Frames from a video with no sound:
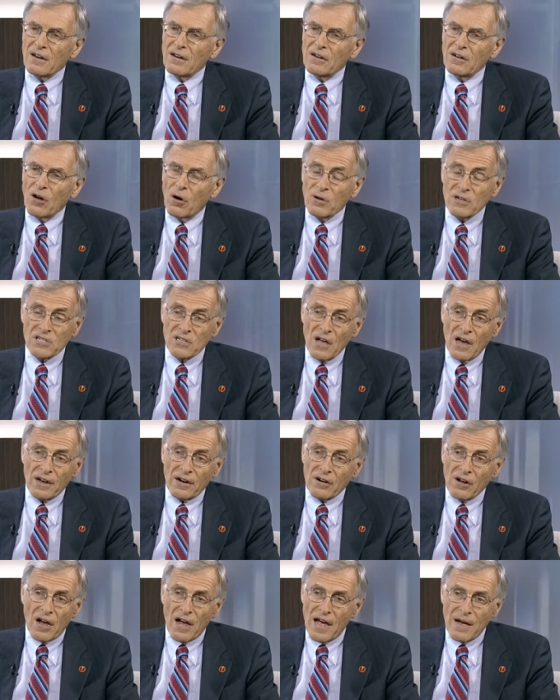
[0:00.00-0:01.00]
No, it's not
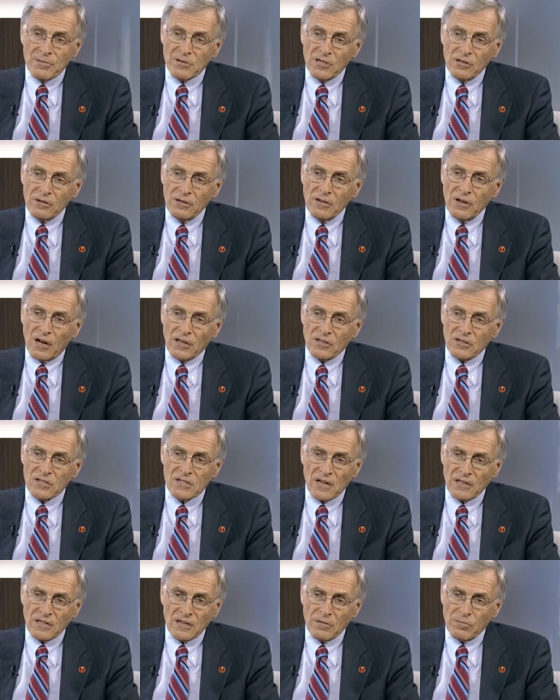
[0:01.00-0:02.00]
at all. Absolutely not. There's
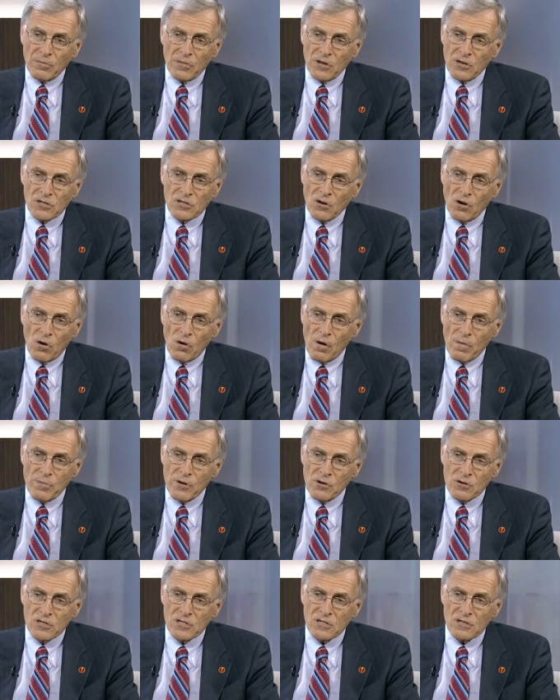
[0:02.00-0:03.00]
nothing. There's no
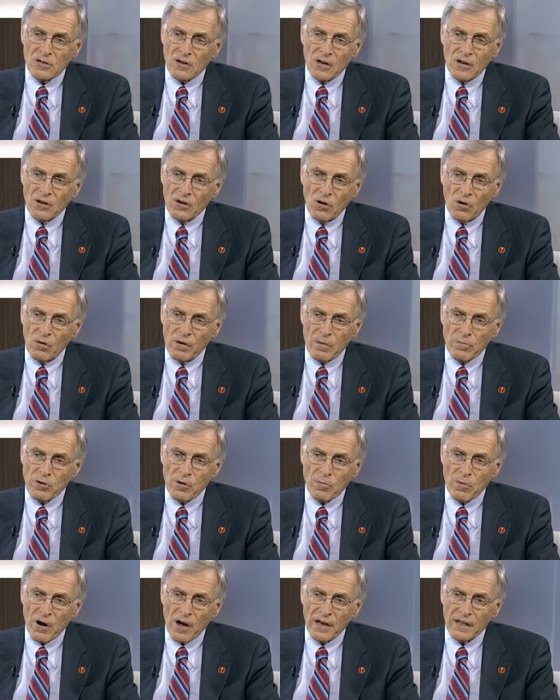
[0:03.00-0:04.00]
abuse, uh, no
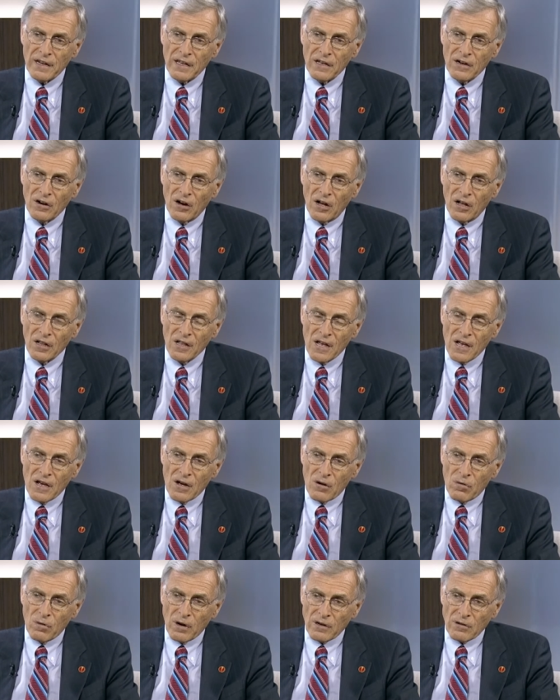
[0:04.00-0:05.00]
impropriety at all.
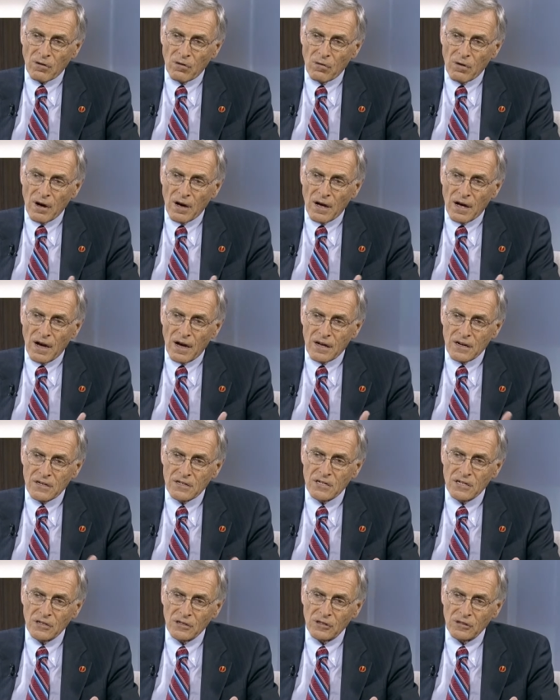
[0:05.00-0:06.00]
What uh,
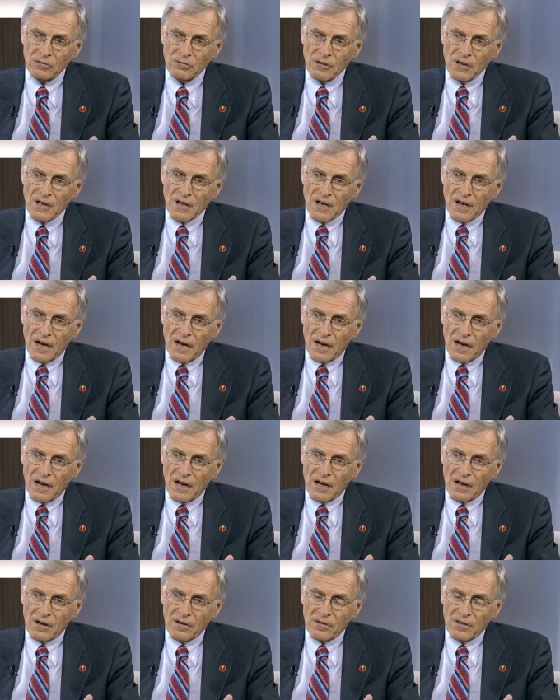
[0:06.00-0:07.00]
until
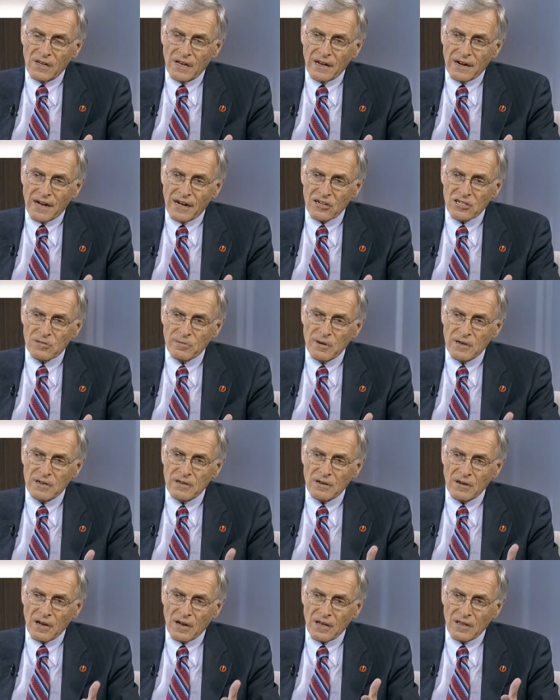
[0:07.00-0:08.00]
uh, the
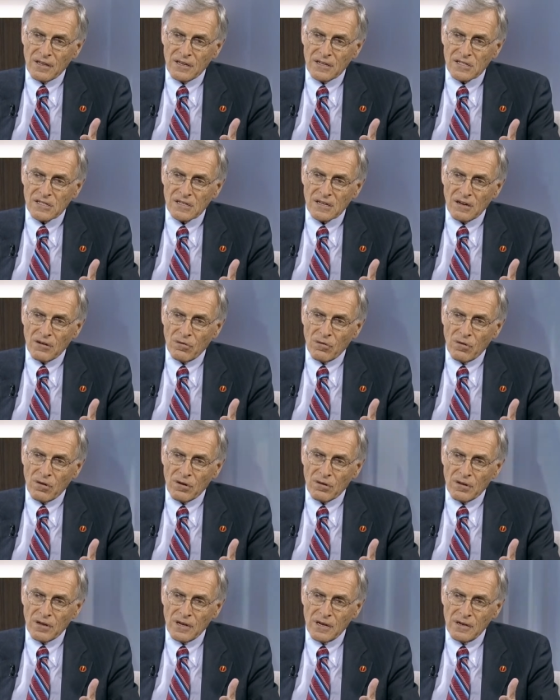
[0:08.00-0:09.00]
announcement, uh, this,
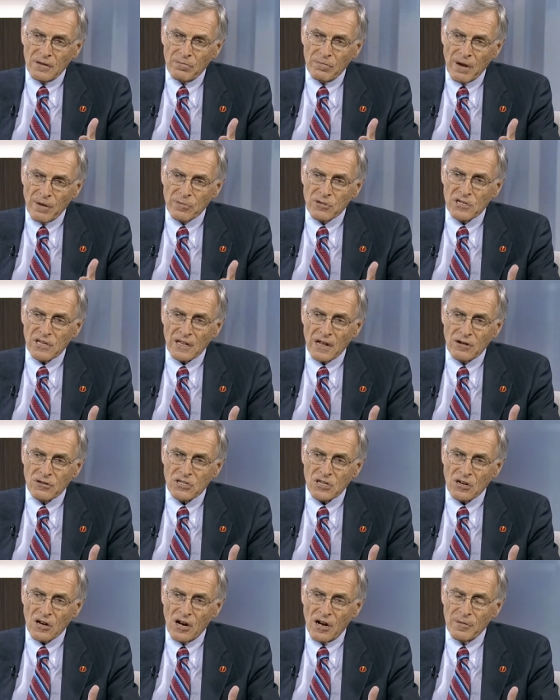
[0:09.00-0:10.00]
the members of the House
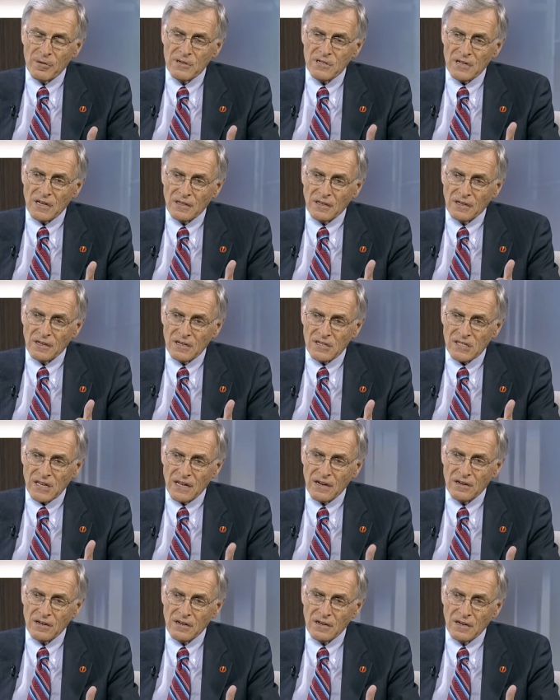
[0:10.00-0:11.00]
of Commons and the
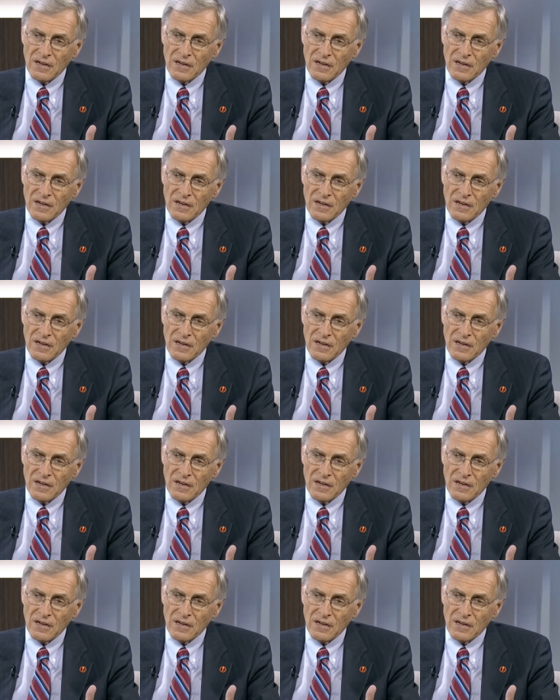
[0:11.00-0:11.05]
Senate